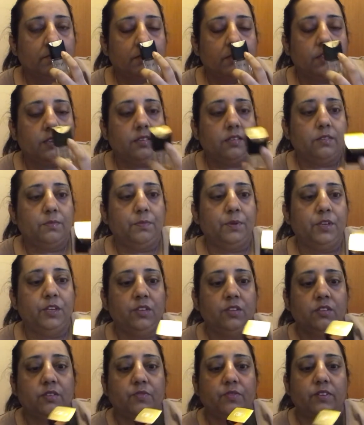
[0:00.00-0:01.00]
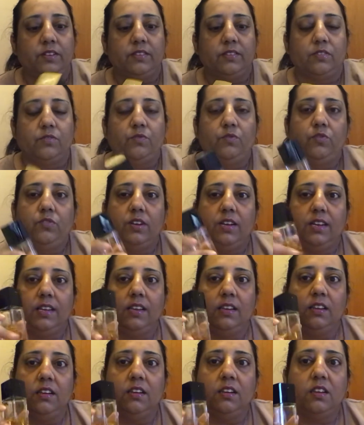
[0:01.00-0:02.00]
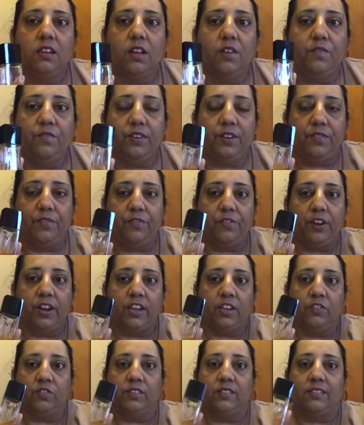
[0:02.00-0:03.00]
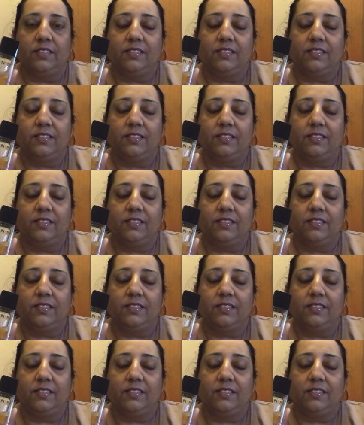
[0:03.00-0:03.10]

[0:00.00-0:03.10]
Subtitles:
This is beautiful. It's a really lovely fragrance.